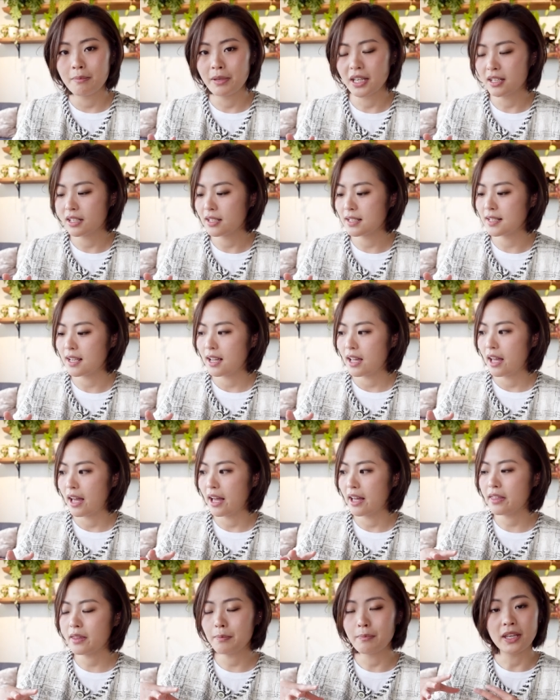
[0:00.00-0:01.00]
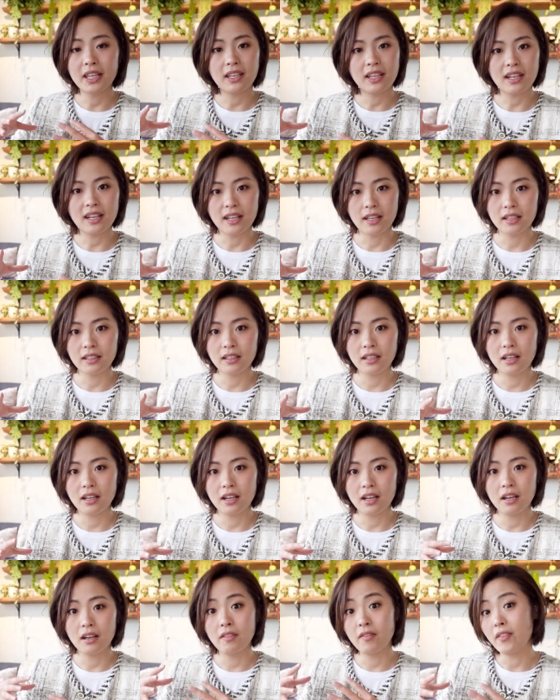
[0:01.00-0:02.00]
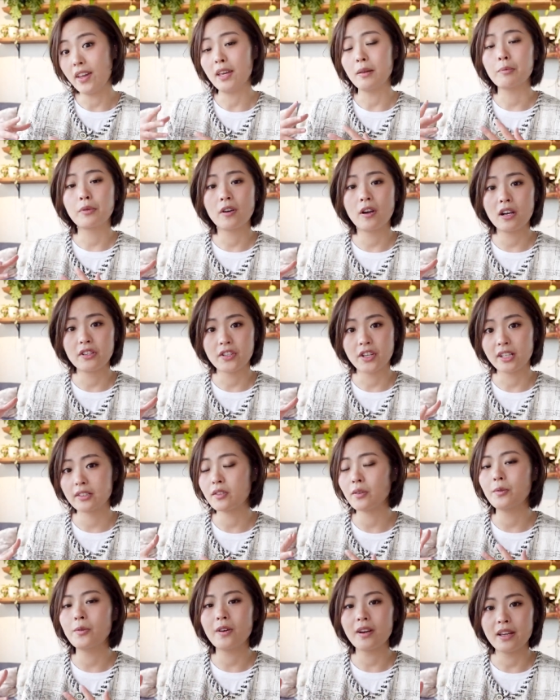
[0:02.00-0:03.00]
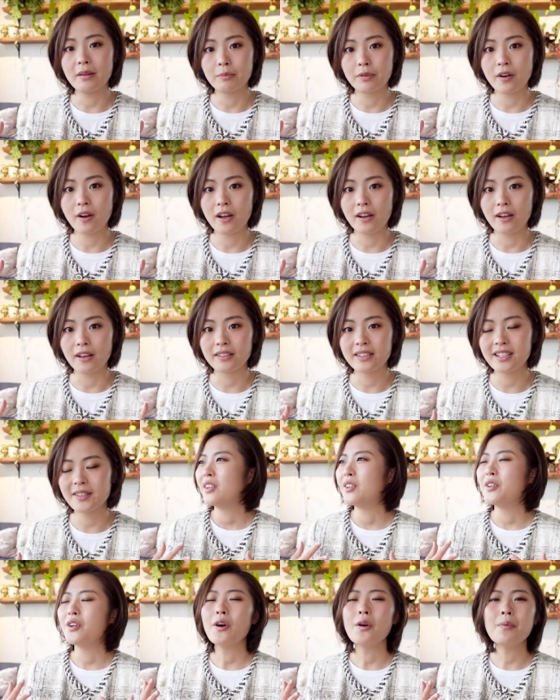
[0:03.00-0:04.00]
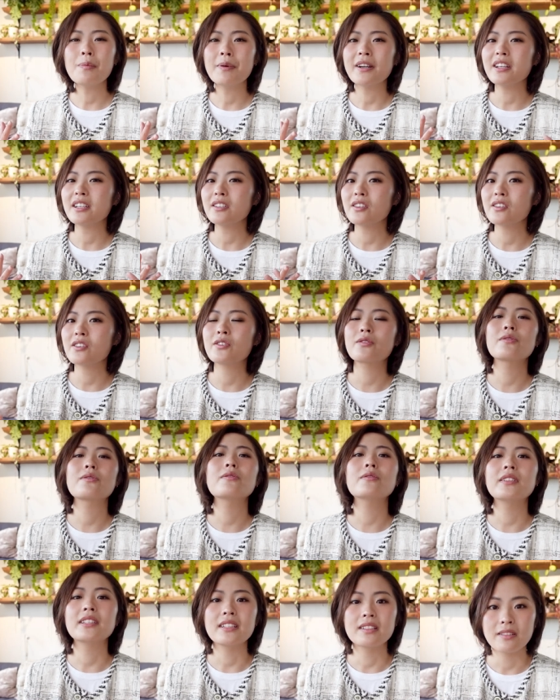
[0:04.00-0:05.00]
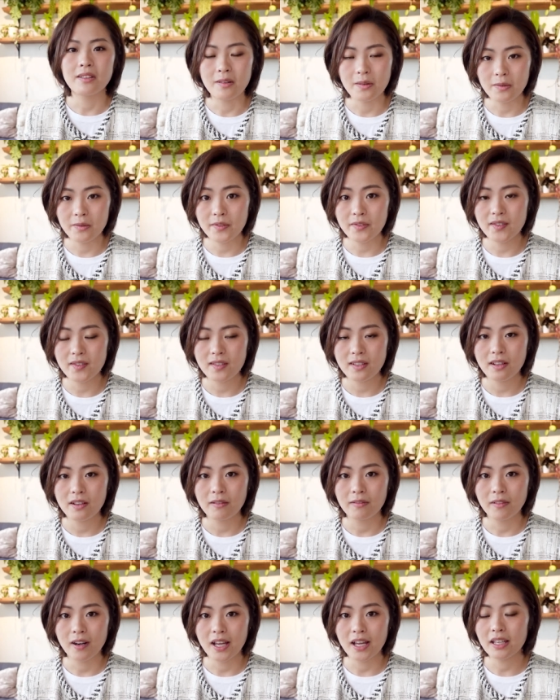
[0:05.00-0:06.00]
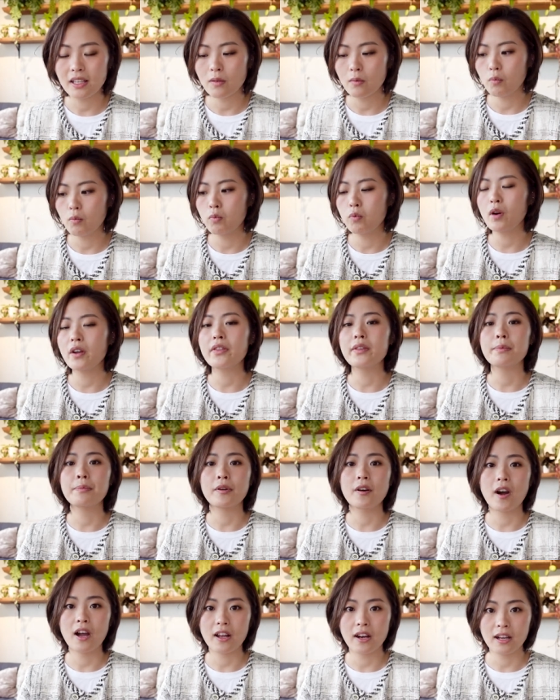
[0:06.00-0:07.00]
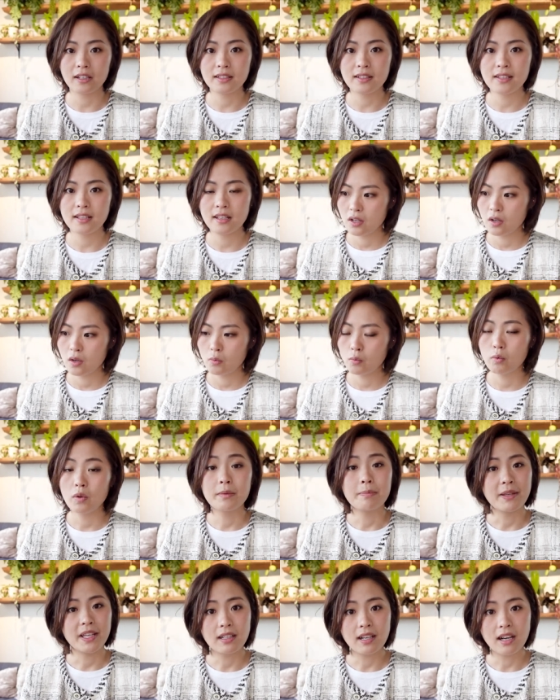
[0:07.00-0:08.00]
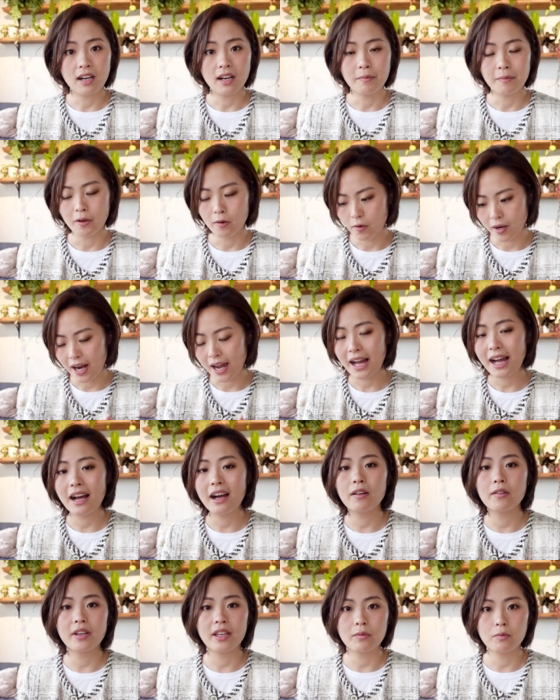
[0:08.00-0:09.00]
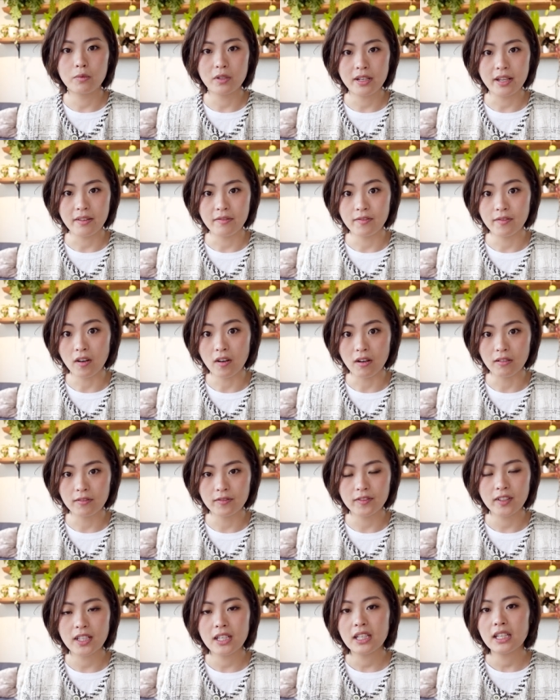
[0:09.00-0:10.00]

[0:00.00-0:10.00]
Because at the beginning of a project or a product, nobody truly knows, right, what the product would become or how it would evolve